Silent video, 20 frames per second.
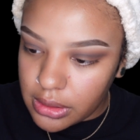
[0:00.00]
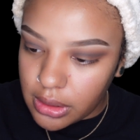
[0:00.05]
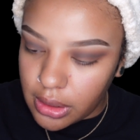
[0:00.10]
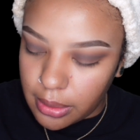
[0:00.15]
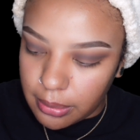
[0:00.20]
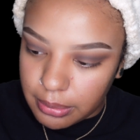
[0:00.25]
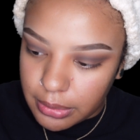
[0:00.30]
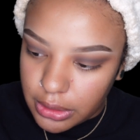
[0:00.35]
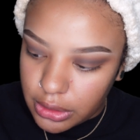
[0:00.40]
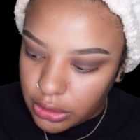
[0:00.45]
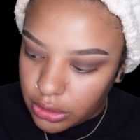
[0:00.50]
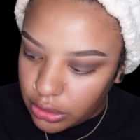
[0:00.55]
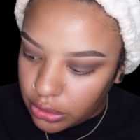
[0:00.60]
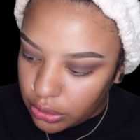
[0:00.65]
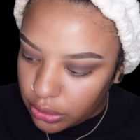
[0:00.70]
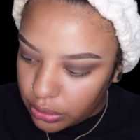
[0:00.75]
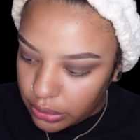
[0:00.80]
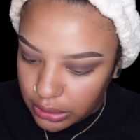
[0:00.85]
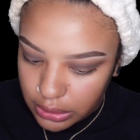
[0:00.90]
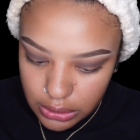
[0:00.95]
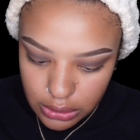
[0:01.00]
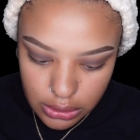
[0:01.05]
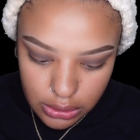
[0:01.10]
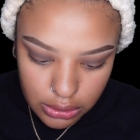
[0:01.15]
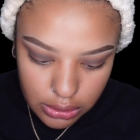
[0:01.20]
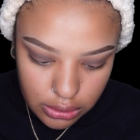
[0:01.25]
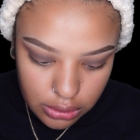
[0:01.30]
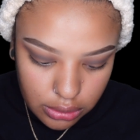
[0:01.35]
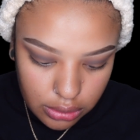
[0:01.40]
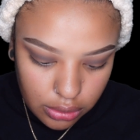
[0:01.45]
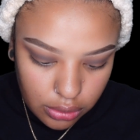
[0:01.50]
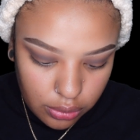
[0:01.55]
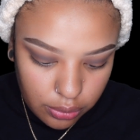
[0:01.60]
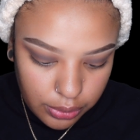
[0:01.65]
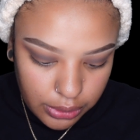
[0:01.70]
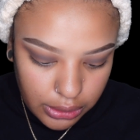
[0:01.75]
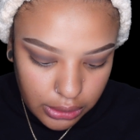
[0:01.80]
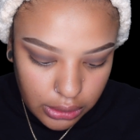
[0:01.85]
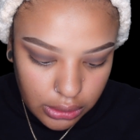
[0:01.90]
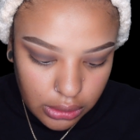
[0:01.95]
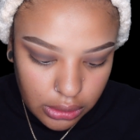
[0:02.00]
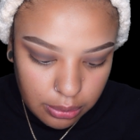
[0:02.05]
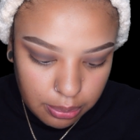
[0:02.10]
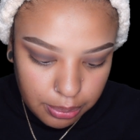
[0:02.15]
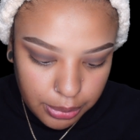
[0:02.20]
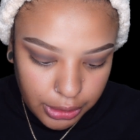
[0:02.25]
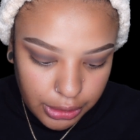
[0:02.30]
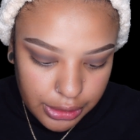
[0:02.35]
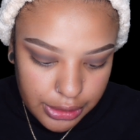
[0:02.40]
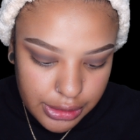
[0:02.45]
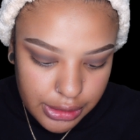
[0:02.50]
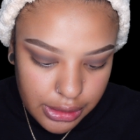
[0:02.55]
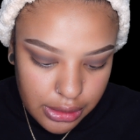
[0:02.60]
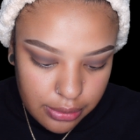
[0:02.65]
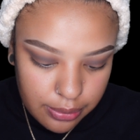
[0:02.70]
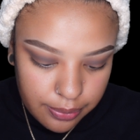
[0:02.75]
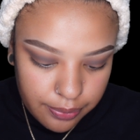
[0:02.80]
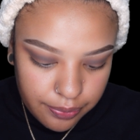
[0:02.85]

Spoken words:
I'm gonna go in with Bossy,